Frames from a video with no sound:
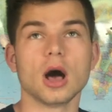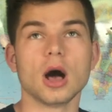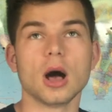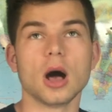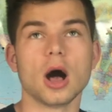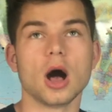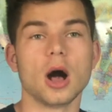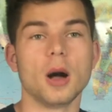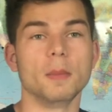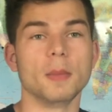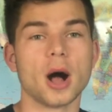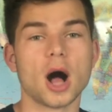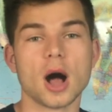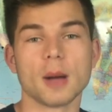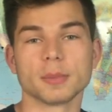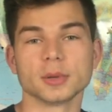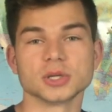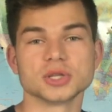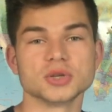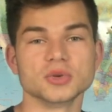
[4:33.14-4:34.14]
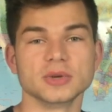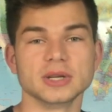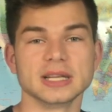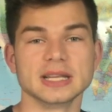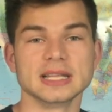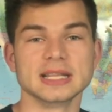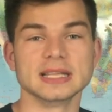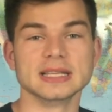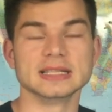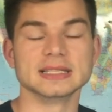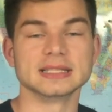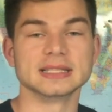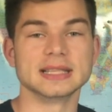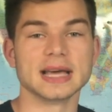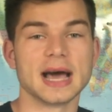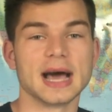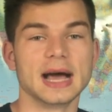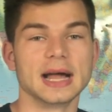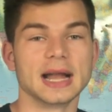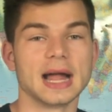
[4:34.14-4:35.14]
um, opportunities
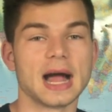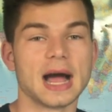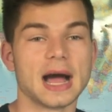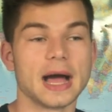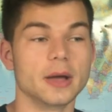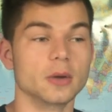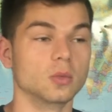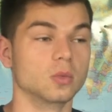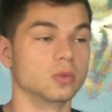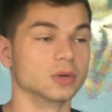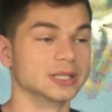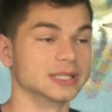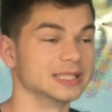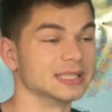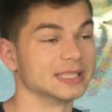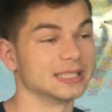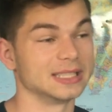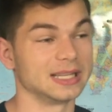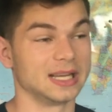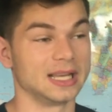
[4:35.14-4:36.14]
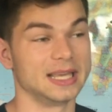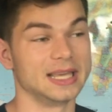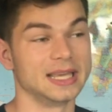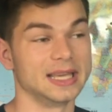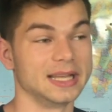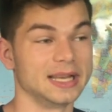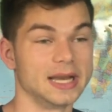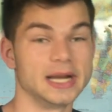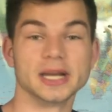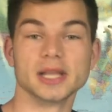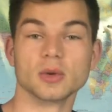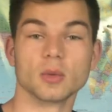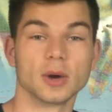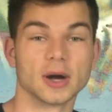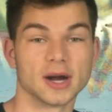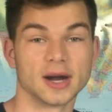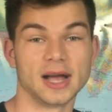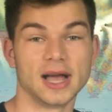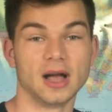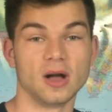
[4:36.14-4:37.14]
that I wouldn't get
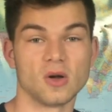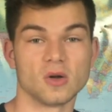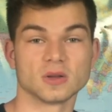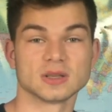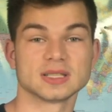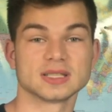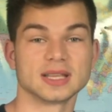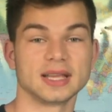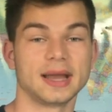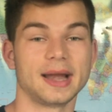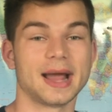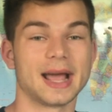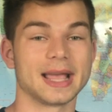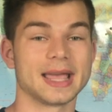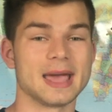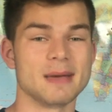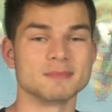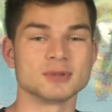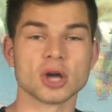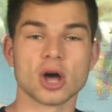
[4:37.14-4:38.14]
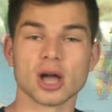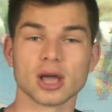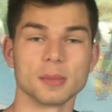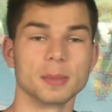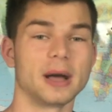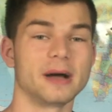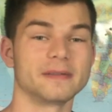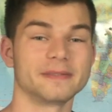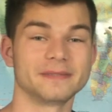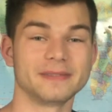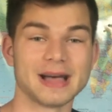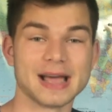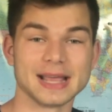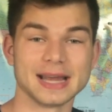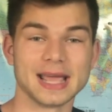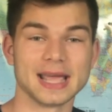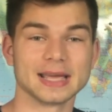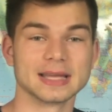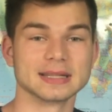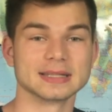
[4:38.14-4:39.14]
anywhere else, and I kept talking about
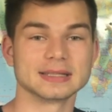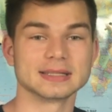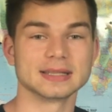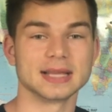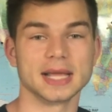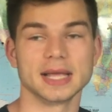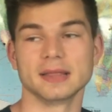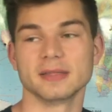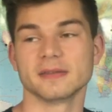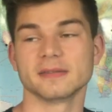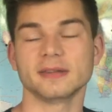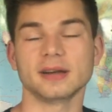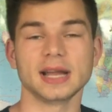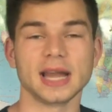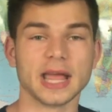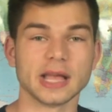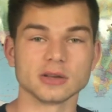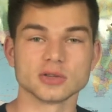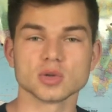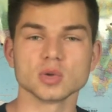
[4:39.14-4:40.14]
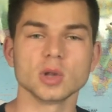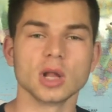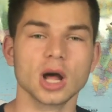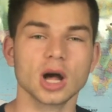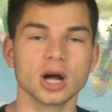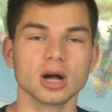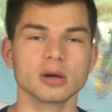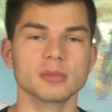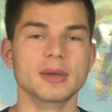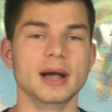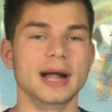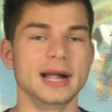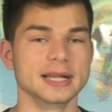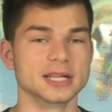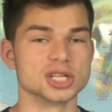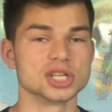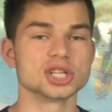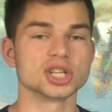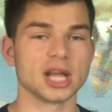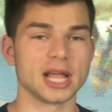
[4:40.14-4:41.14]
finance and the financial hub,
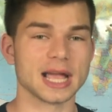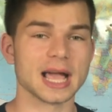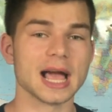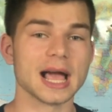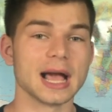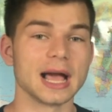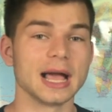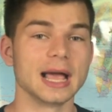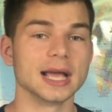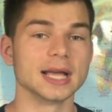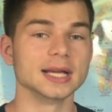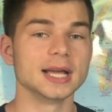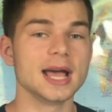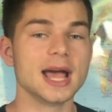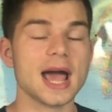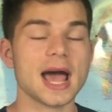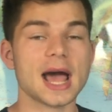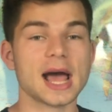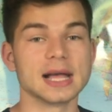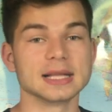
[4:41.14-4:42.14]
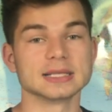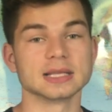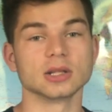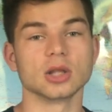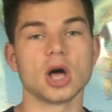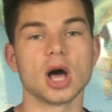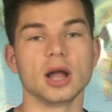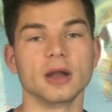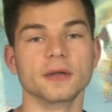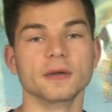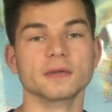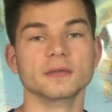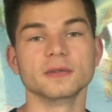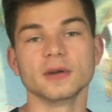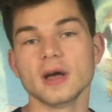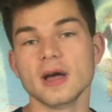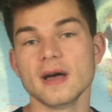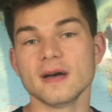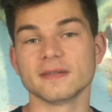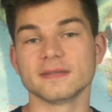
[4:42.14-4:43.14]
and Shanghai has a lot of
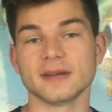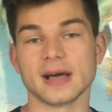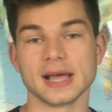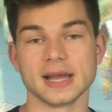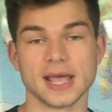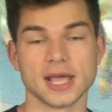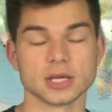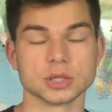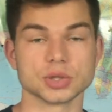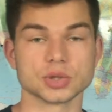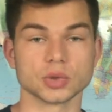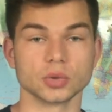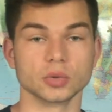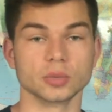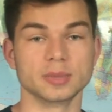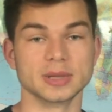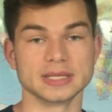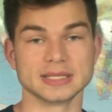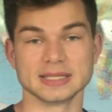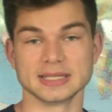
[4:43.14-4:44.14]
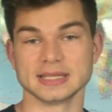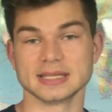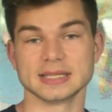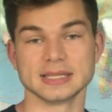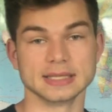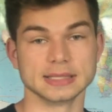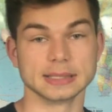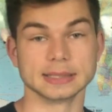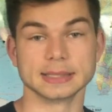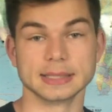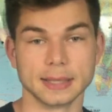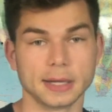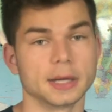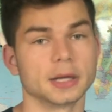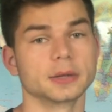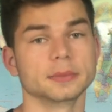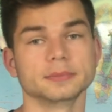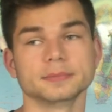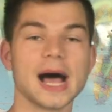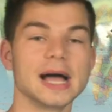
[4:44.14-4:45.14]
financial businesses
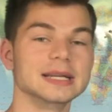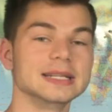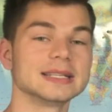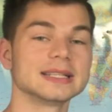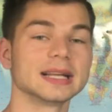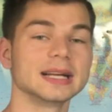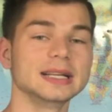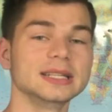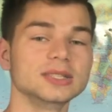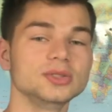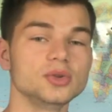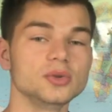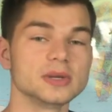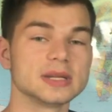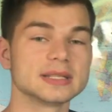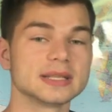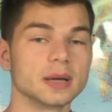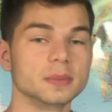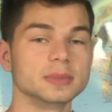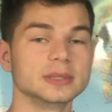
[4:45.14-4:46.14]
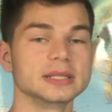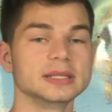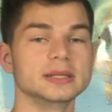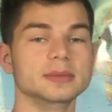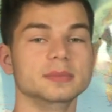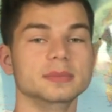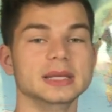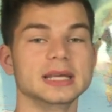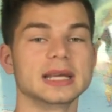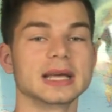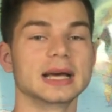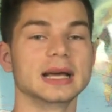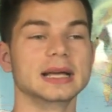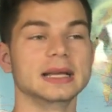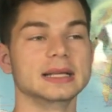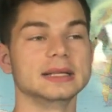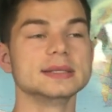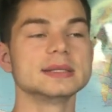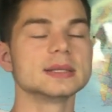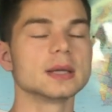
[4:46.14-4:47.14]
there. I decided to accept it
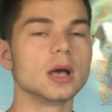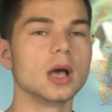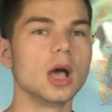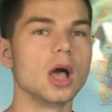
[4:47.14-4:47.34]
because